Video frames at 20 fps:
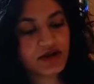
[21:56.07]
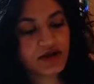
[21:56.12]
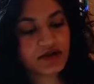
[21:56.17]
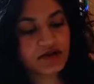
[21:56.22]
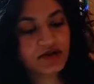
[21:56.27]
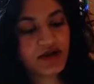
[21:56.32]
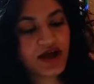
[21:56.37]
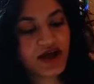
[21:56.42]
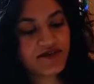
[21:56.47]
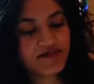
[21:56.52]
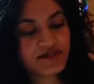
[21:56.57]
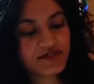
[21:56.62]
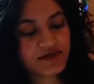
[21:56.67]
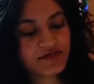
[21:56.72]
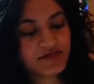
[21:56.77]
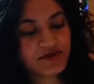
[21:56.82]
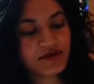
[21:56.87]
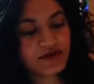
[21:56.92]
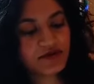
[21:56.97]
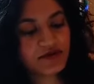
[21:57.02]
To have
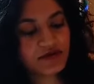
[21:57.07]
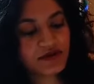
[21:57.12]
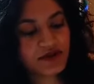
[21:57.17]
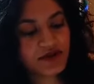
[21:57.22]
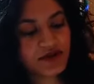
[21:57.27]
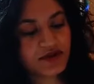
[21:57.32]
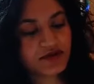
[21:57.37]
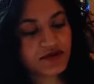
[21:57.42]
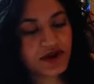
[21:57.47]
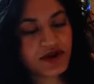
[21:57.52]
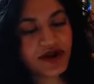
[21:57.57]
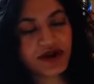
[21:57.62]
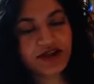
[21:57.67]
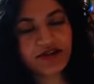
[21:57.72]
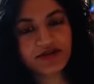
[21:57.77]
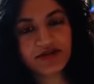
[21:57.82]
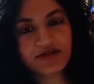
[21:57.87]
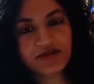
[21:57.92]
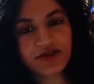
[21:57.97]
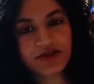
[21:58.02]
someone holding your
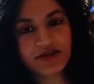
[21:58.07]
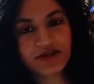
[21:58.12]
hand through the